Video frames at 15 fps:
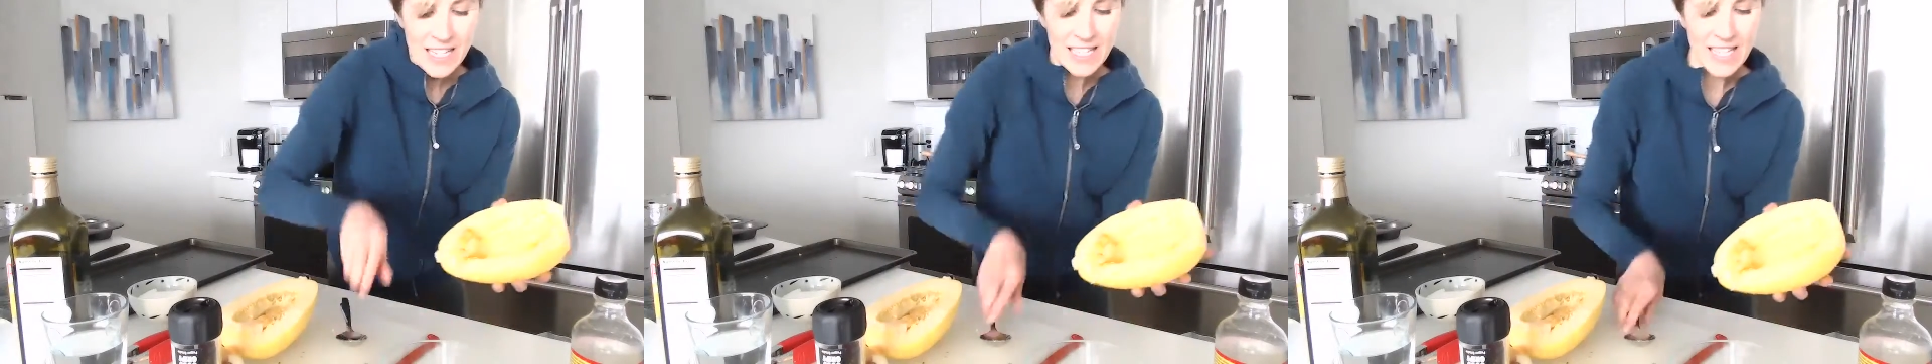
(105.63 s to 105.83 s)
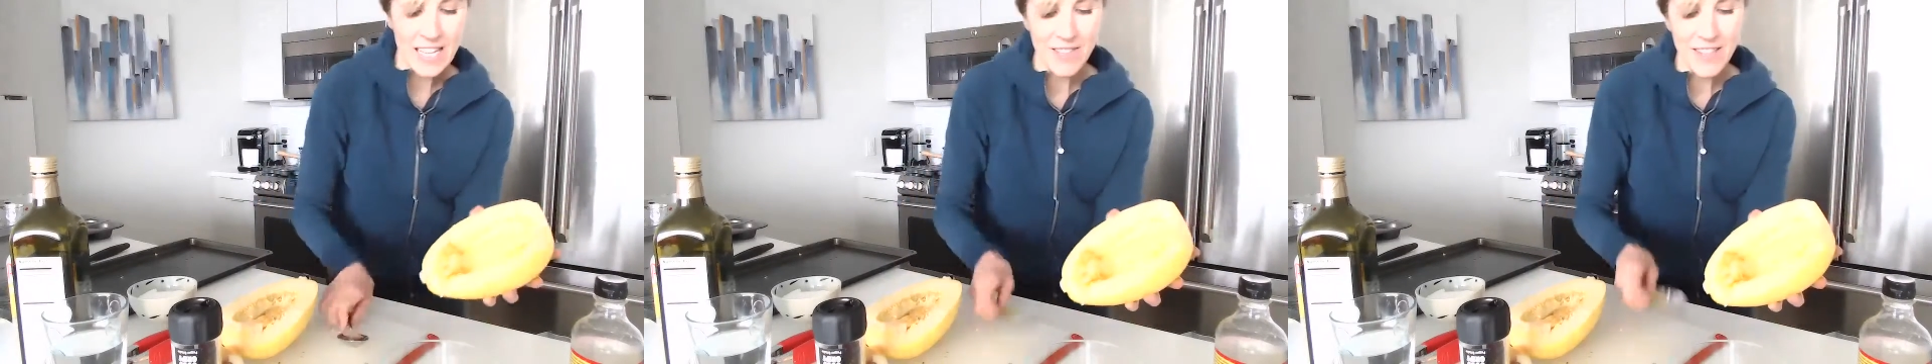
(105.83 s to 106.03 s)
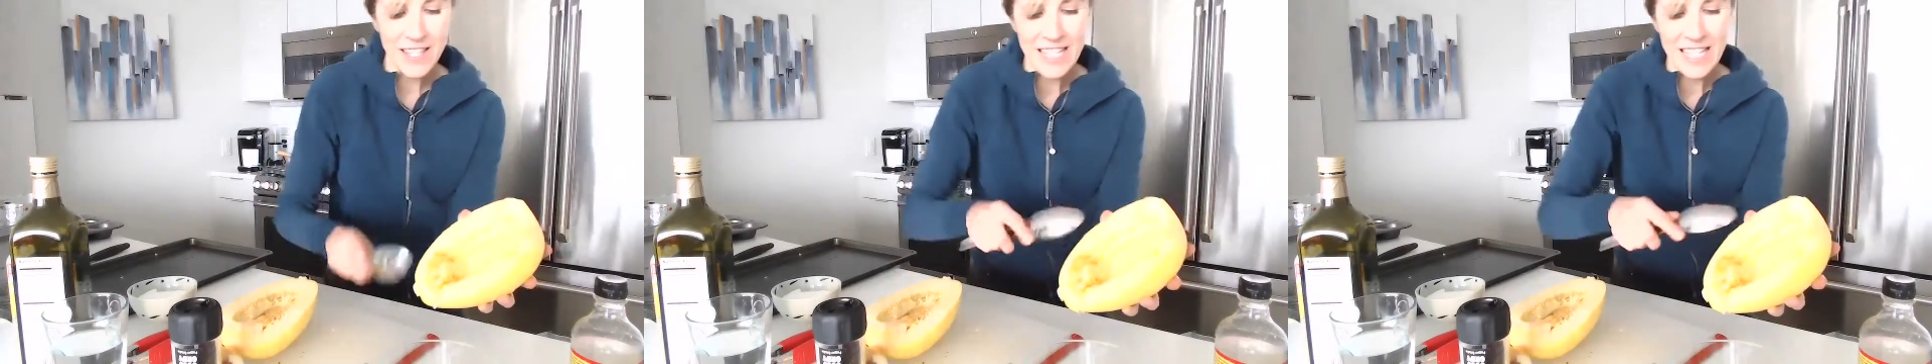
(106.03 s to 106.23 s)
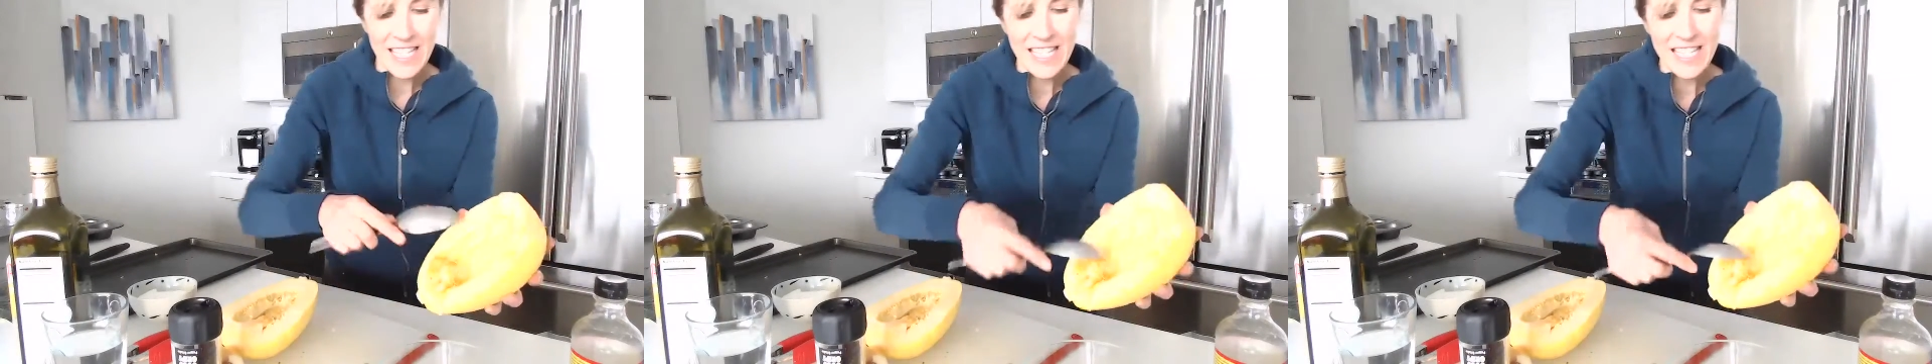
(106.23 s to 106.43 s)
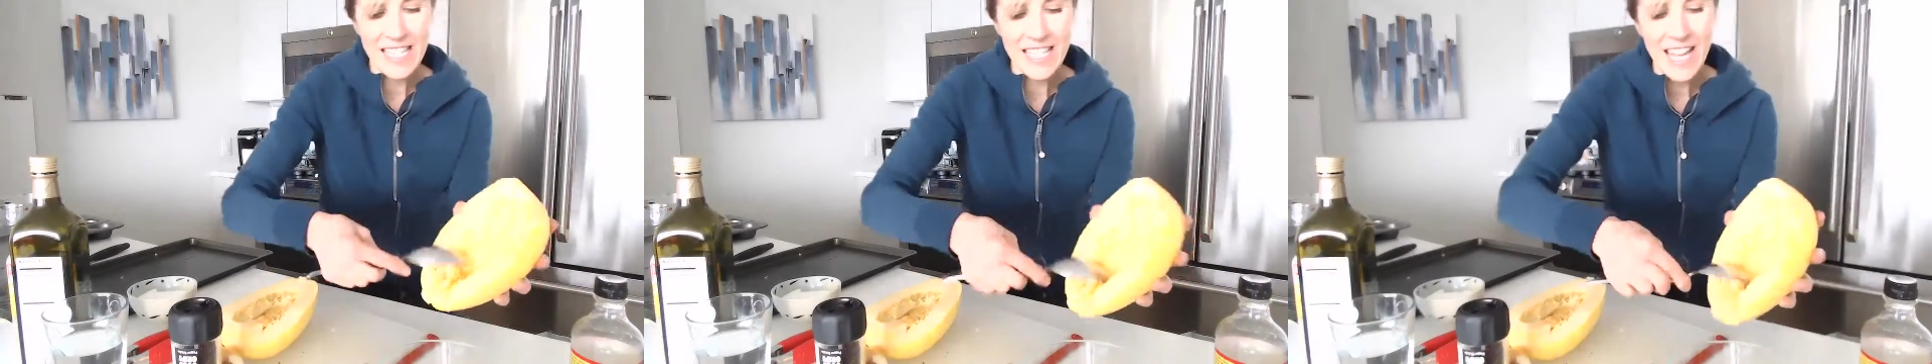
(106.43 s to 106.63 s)
Save the
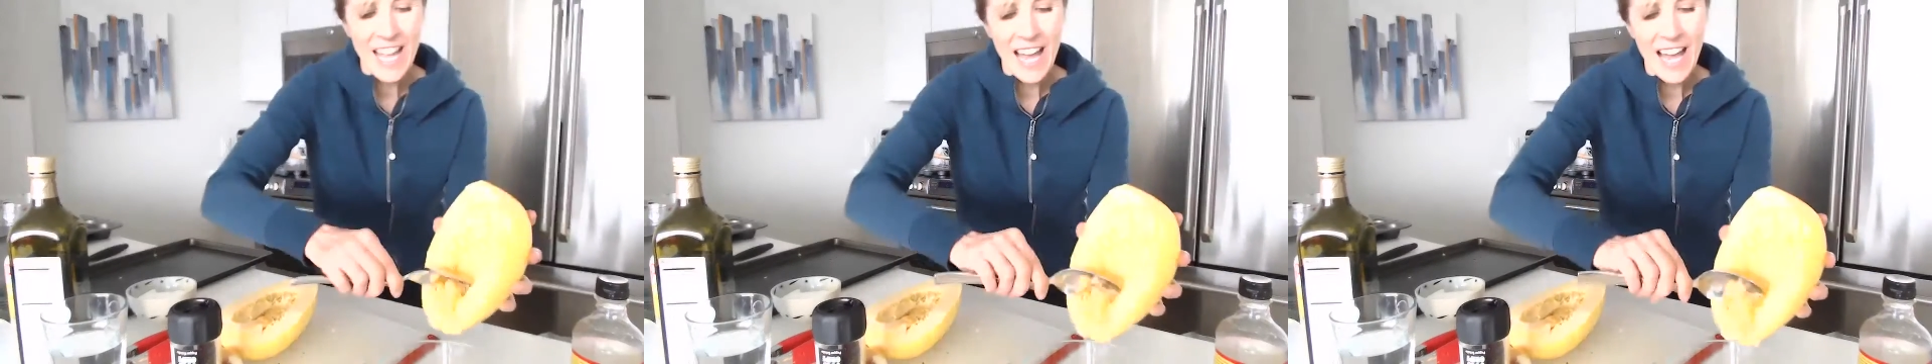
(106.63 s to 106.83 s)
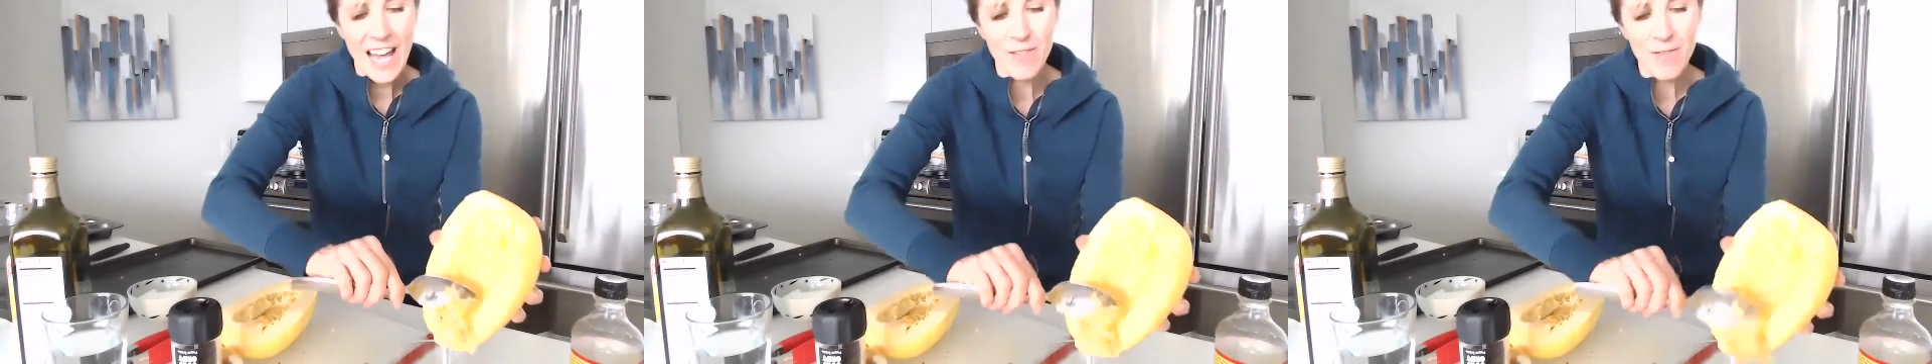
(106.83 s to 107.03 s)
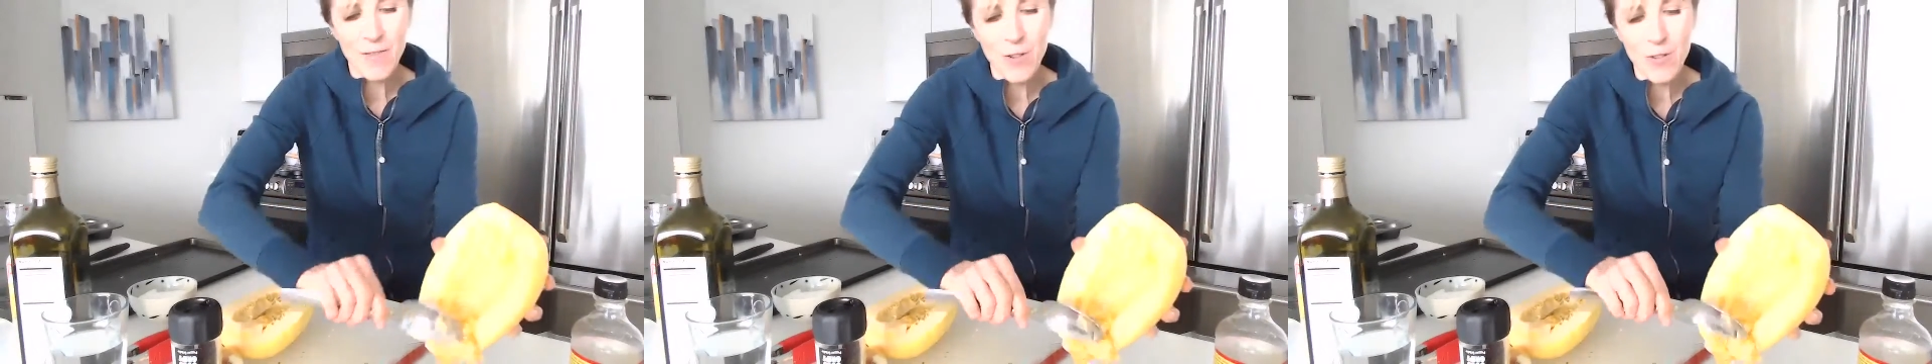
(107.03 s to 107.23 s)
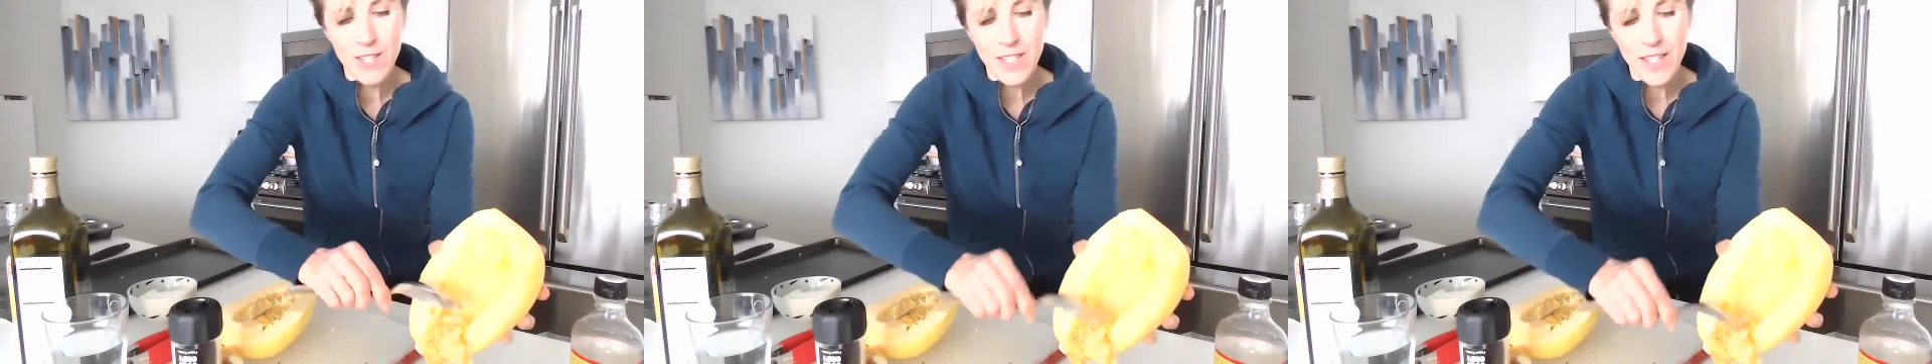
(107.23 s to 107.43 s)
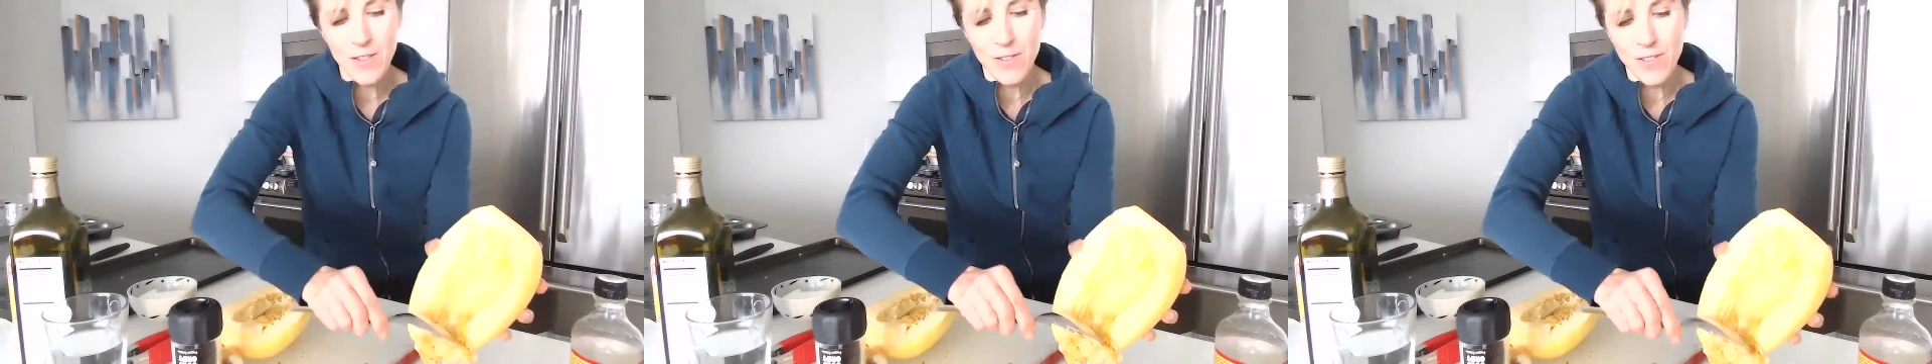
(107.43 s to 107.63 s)
seeds and
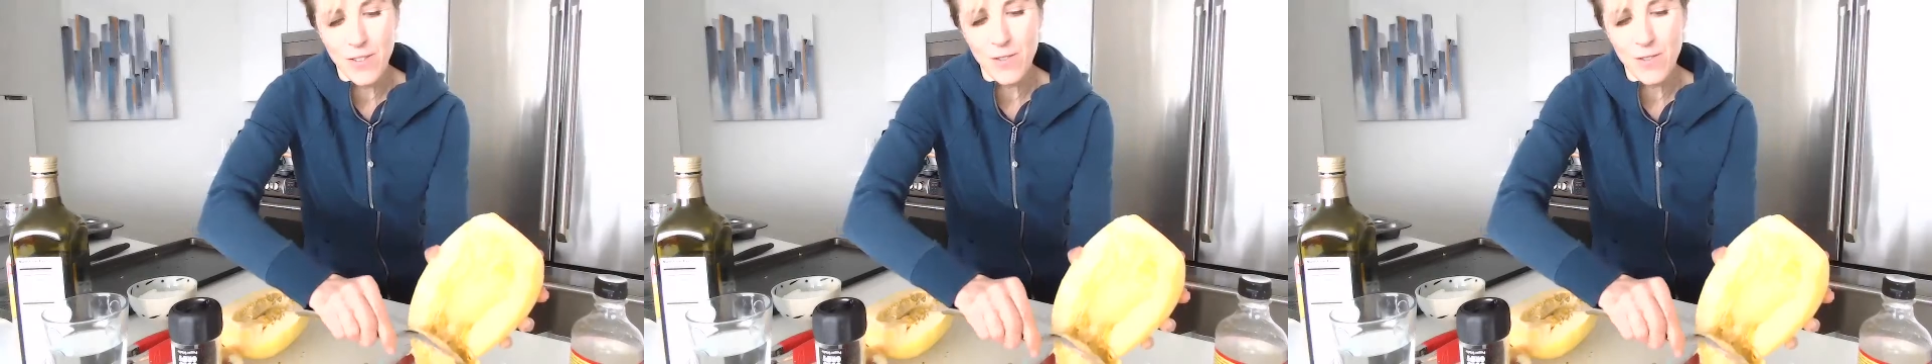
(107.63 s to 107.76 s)
roast those.